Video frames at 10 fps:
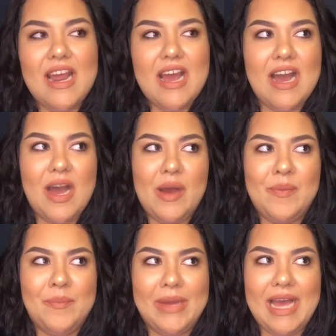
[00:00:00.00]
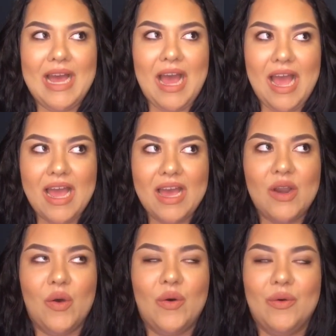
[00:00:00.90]
But I had
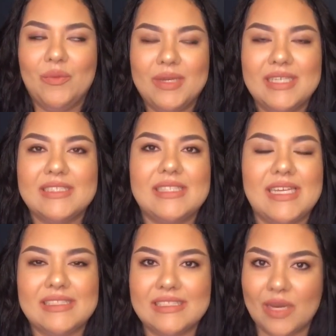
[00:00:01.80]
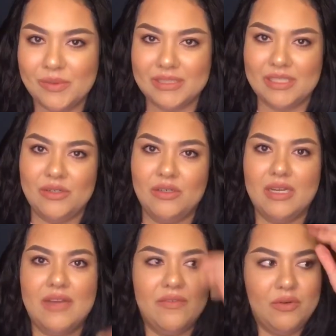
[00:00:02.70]
always, like since I was little,
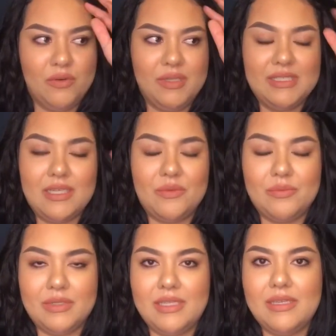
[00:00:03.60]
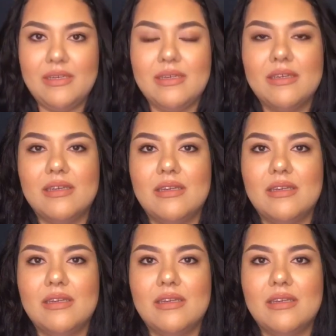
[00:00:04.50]
have always like really